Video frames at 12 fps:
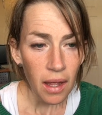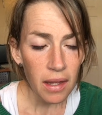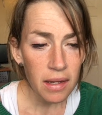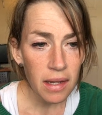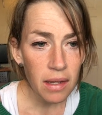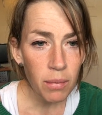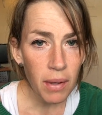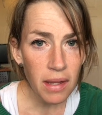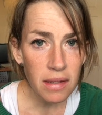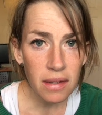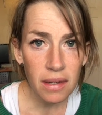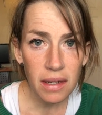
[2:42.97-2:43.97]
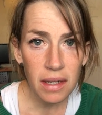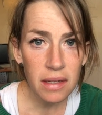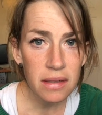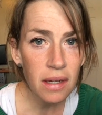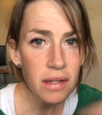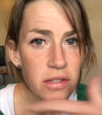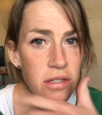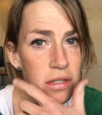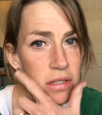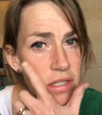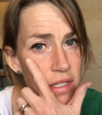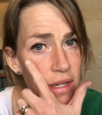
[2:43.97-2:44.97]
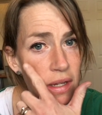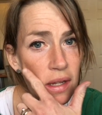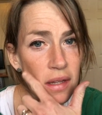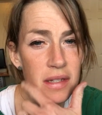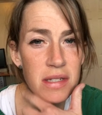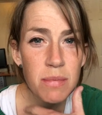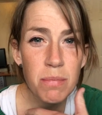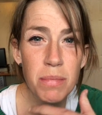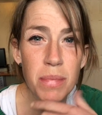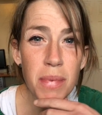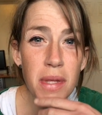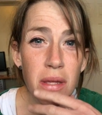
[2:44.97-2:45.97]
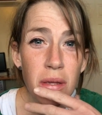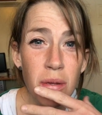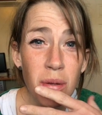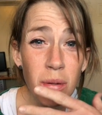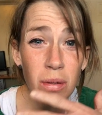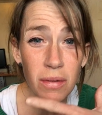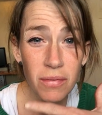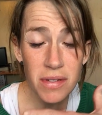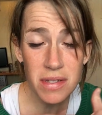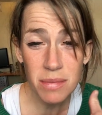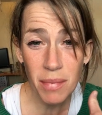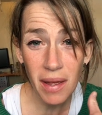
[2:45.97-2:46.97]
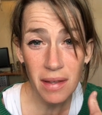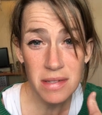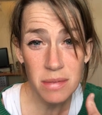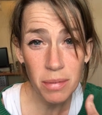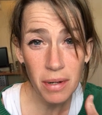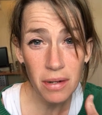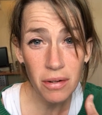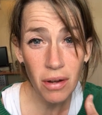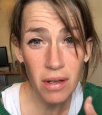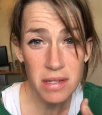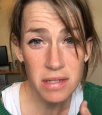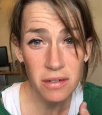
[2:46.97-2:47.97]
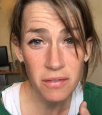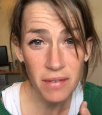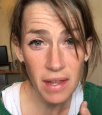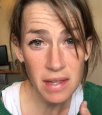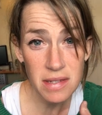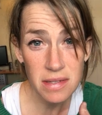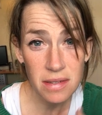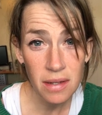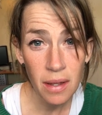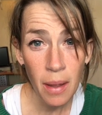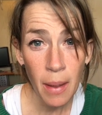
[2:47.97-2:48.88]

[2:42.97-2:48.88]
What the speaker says: and he went and he touched her cheek, and this beautiful smile spread across her face,